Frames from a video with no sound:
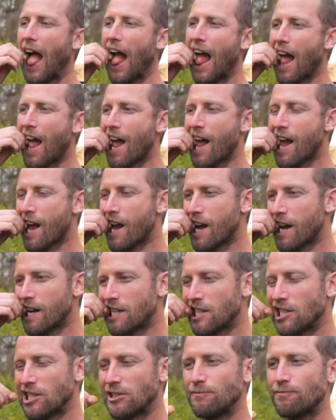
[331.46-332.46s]
and put that
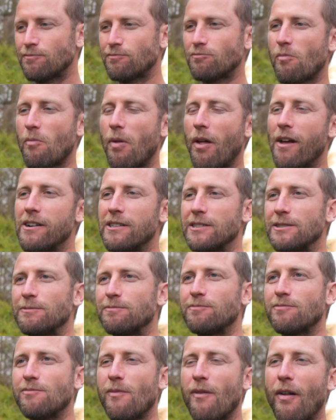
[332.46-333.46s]
right onto your back
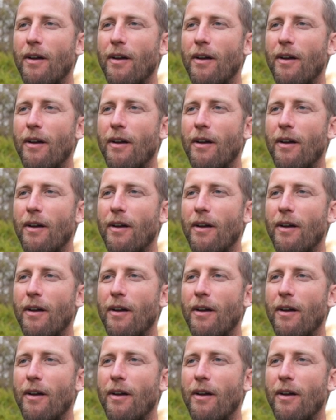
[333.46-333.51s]
molar.